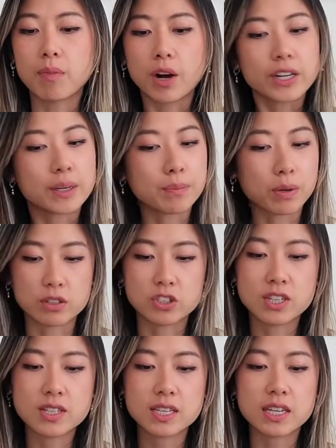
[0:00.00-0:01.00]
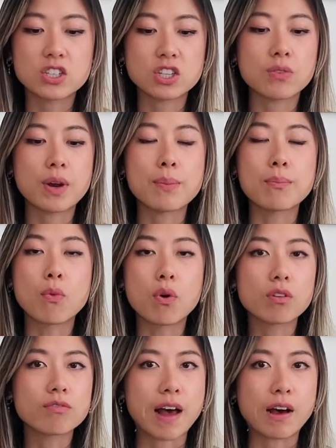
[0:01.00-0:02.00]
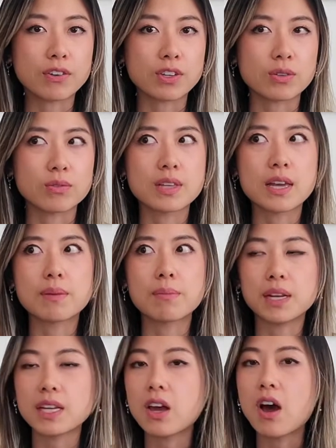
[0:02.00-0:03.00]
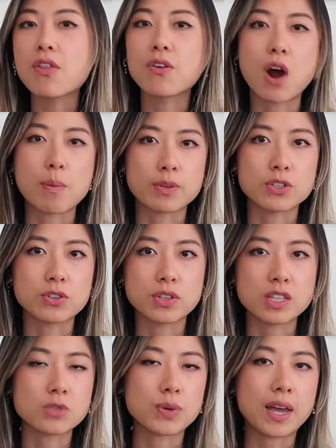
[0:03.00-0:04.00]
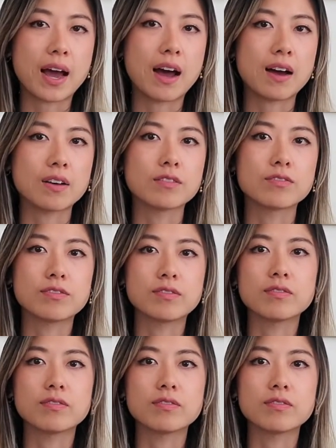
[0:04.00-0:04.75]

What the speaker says: market purchase can generate more value than many other opportunities we have